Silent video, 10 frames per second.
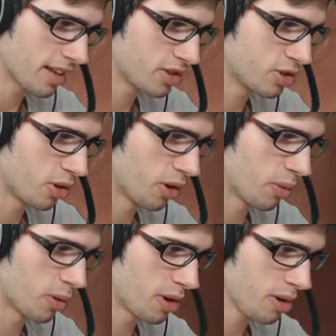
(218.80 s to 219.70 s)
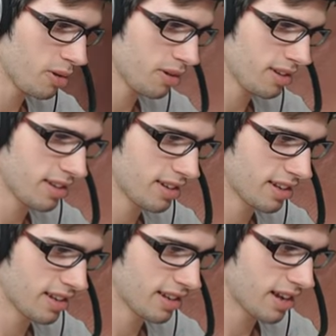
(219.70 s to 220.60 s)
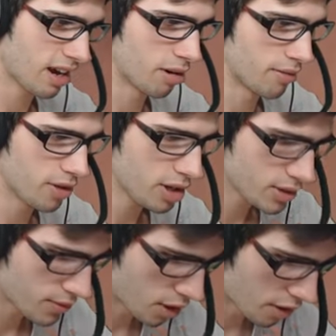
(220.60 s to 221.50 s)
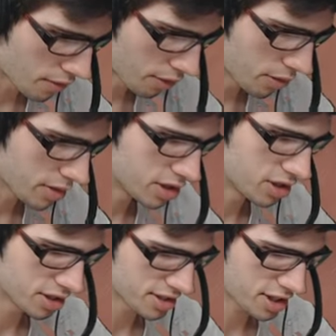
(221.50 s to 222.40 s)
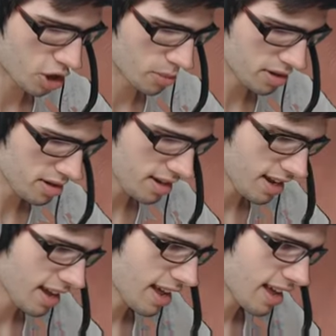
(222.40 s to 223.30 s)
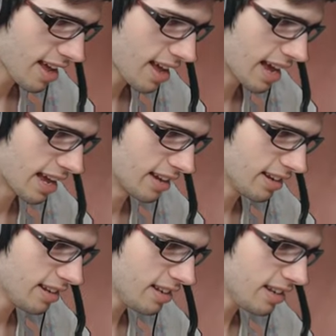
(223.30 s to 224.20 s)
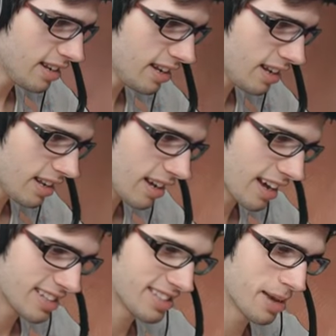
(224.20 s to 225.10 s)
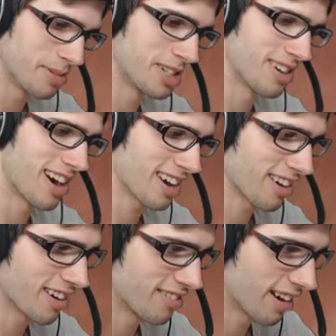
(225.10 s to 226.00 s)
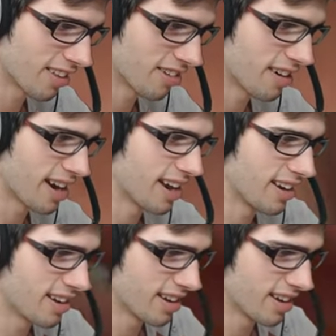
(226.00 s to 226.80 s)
Sudowoodo, a reverse Furfru, which is just a common, and a Zebstriker regular rare.